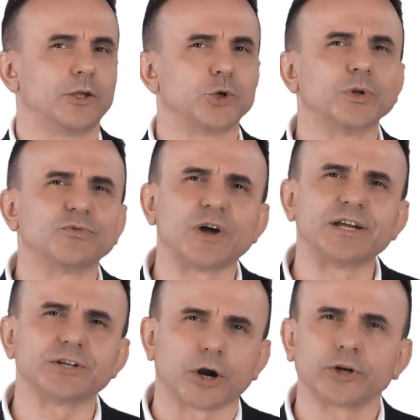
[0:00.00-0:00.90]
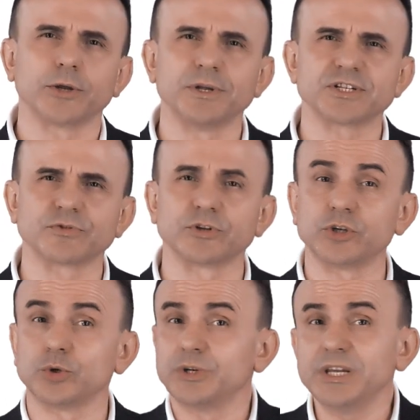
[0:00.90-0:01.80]
You will find arguments for the
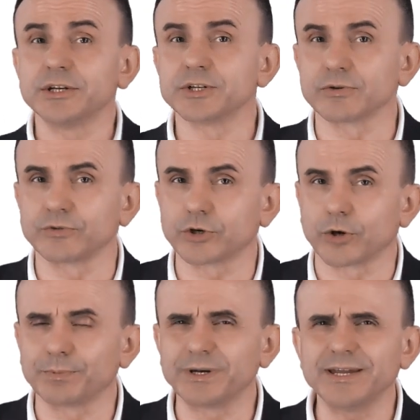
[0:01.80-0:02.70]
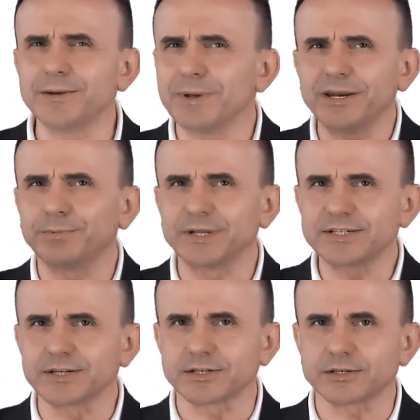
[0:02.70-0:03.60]
uniqueness of your company in many
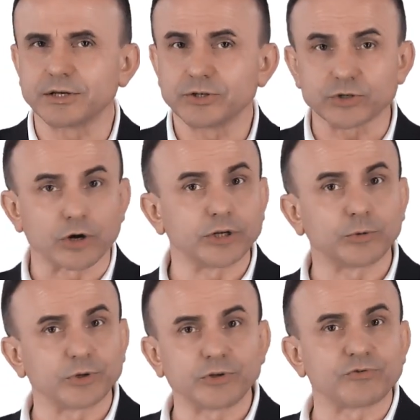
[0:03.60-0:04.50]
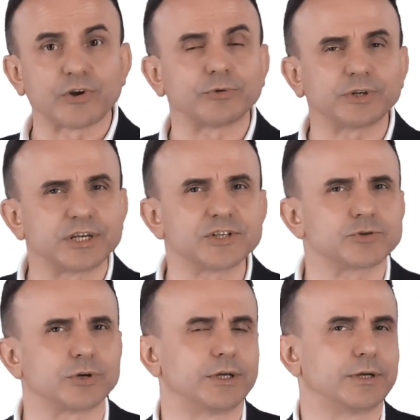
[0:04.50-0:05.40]
places, starting with your founding
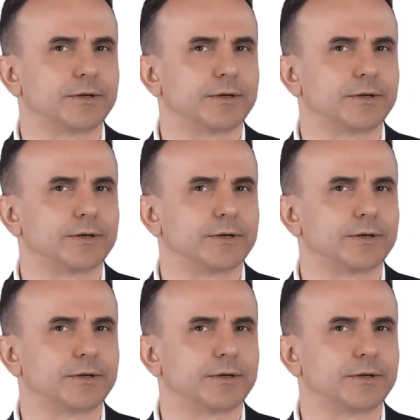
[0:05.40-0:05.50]
history.